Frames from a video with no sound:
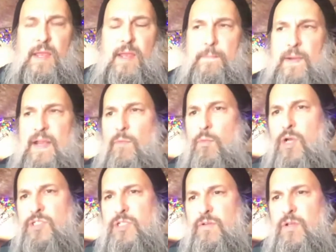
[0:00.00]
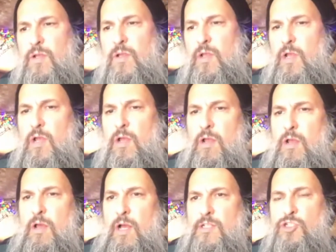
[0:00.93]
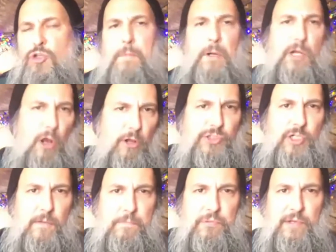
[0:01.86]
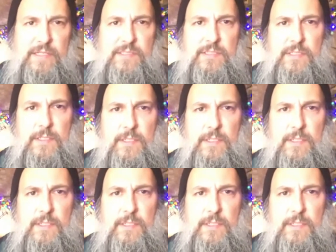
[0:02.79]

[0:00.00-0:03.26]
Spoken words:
But it wasn't a super cultured place.